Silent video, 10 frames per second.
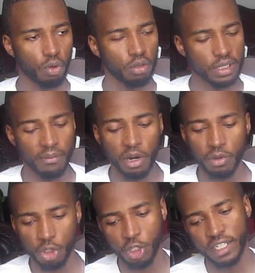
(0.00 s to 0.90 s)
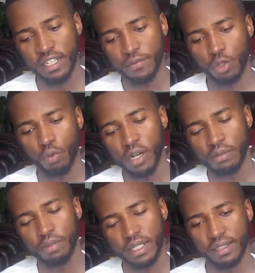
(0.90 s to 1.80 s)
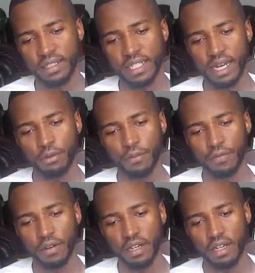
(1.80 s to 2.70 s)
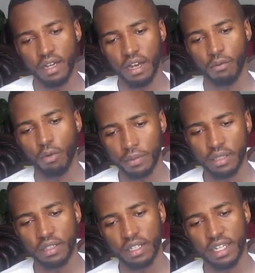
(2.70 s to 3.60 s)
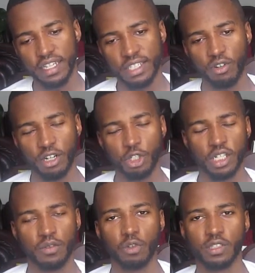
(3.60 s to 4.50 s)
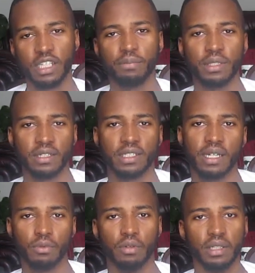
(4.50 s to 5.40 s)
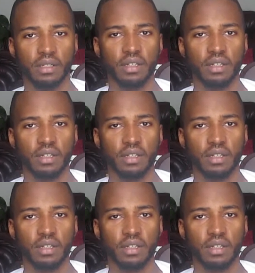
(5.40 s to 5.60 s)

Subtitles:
Someone who's attractive to one particular type of woman is not attractive to another particular type of woman.